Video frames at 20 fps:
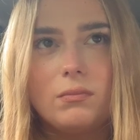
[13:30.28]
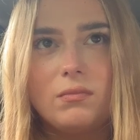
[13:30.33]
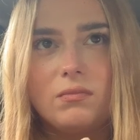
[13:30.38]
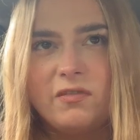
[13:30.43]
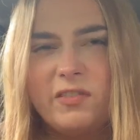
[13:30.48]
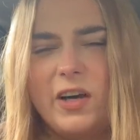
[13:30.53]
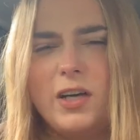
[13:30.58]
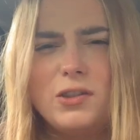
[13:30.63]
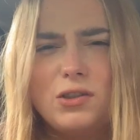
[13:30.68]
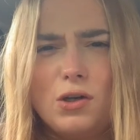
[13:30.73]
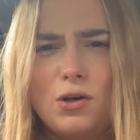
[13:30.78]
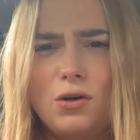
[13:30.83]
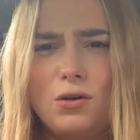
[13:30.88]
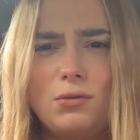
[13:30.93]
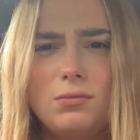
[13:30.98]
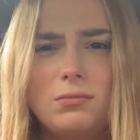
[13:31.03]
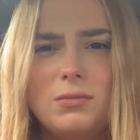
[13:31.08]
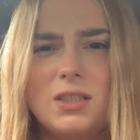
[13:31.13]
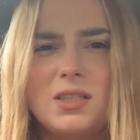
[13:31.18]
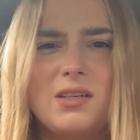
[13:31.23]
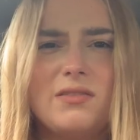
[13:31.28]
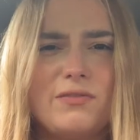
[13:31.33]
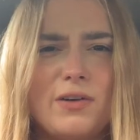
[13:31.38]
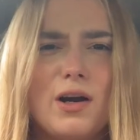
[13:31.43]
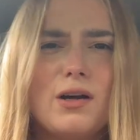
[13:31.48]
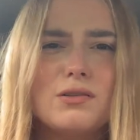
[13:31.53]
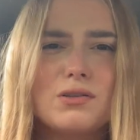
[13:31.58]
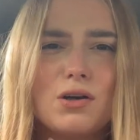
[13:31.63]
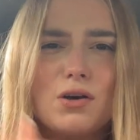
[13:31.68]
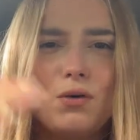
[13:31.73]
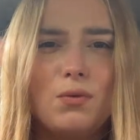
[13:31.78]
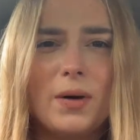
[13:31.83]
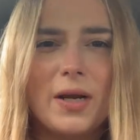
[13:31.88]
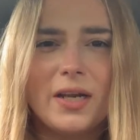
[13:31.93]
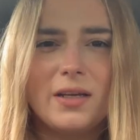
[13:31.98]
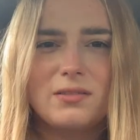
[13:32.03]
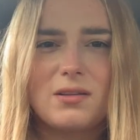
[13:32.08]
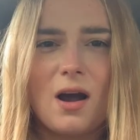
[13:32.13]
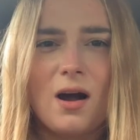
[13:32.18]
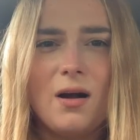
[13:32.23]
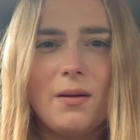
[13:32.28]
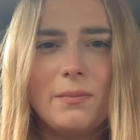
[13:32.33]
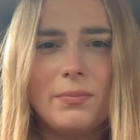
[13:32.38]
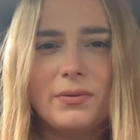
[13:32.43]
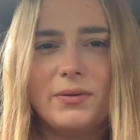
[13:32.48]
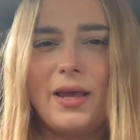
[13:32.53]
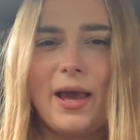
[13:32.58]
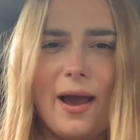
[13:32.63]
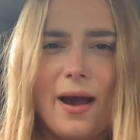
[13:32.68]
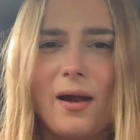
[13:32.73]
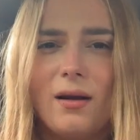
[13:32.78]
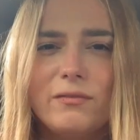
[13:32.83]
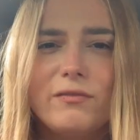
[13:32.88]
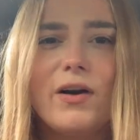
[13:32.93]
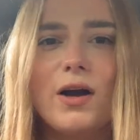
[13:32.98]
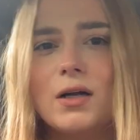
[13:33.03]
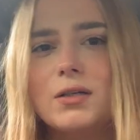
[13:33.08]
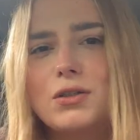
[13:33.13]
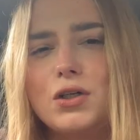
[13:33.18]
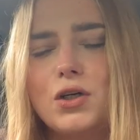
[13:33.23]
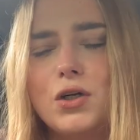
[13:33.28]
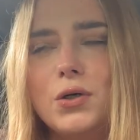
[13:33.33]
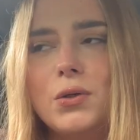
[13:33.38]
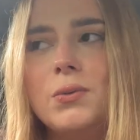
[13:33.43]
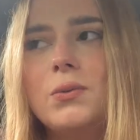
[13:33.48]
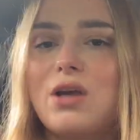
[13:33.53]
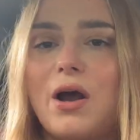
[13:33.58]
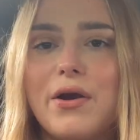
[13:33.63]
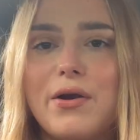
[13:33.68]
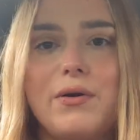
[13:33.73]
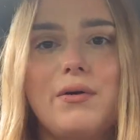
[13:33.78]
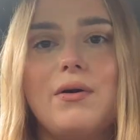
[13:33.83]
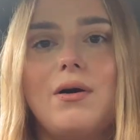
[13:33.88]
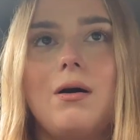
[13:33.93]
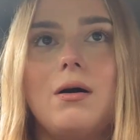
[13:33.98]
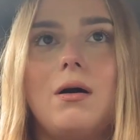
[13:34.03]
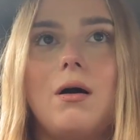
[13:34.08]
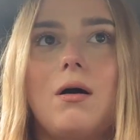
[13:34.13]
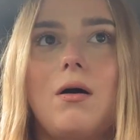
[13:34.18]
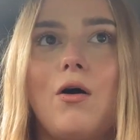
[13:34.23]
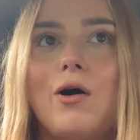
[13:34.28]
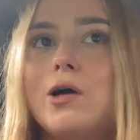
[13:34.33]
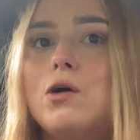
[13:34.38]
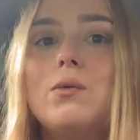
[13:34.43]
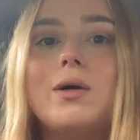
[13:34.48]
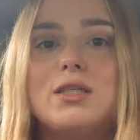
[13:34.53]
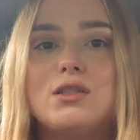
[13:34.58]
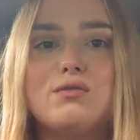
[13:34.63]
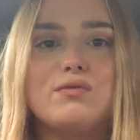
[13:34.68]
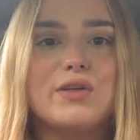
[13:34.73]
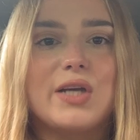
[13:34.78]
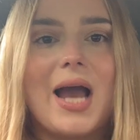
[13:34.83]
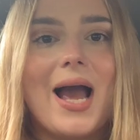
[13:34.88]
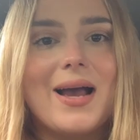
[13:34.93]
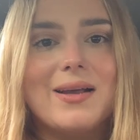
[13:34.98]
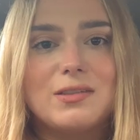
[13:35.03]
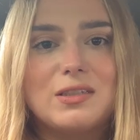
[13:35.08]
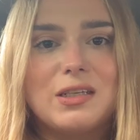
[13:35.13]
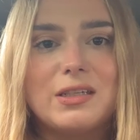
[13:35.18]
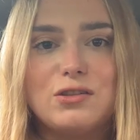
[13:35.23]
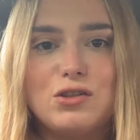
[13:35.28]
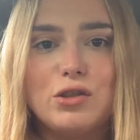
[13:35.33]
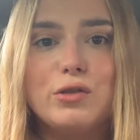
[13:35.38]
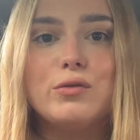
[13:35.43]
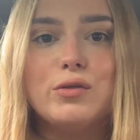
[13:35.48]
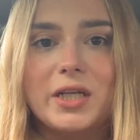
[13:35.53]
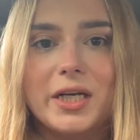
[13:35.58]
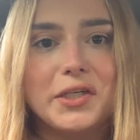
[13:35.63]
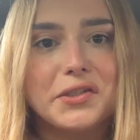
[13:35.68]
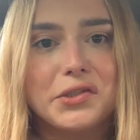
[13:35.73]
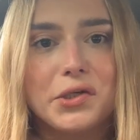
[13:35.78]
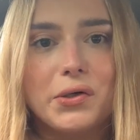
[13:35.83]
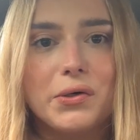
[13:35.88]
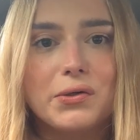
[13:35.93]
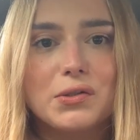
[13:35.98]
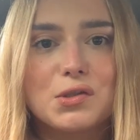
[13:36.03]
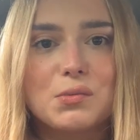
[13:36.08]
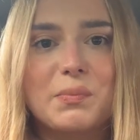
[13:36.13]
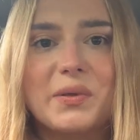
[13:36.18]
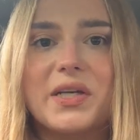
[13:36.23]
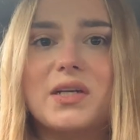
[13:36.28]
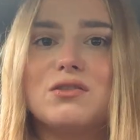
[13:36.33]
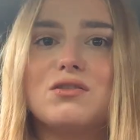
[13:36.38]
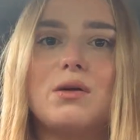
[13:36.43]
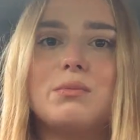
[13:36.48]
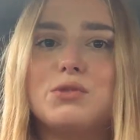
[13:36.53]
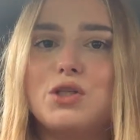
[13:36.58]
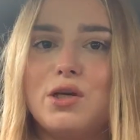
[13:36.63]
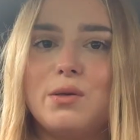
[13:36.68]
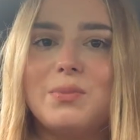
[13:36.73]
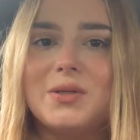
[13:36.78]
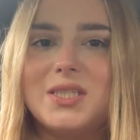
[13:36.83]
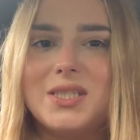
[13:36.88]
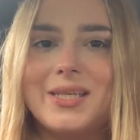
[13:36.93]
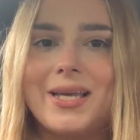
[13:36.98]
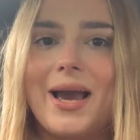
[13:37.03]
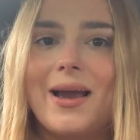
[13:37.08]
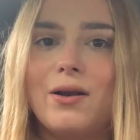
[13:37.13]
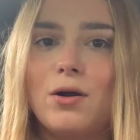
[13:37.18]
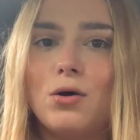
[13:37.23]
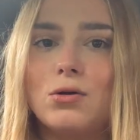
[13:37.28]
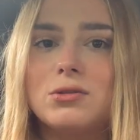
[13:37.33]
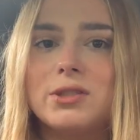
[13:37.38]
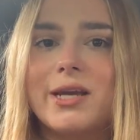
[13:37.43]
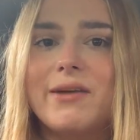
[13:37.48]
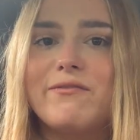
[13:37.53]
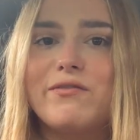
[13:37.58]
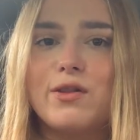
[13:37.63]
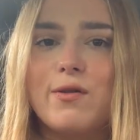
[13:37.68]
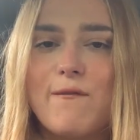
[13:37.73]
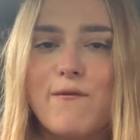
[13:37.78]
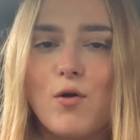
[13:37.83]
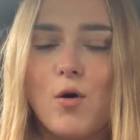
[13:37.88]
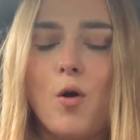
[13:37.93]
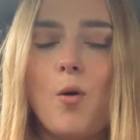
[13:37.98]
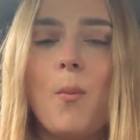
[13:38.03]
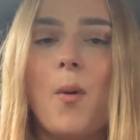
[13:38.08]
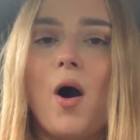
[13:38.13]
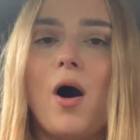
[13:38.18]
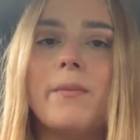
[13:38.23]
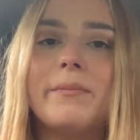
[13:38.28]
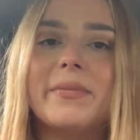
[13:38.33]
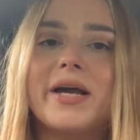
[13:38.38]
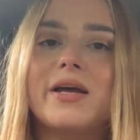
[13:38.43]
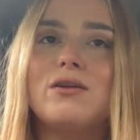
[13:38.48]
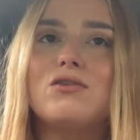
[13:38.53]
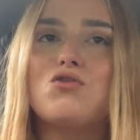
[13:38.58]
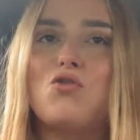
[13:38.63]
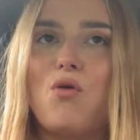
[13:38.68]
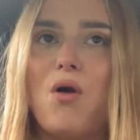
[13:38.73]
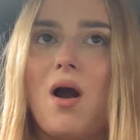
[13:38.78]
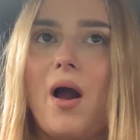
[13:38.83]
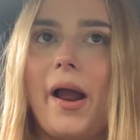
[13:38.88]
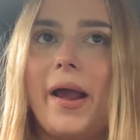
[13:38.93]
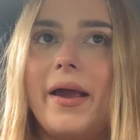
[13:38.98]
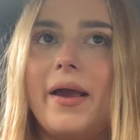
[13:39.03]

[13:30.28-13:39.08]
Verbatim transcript: vertical. Is it vertical when it's up? Yeah, vertical. So I always forget to do TikToks because I'm too busy getting content for the vlog, but I'm going to try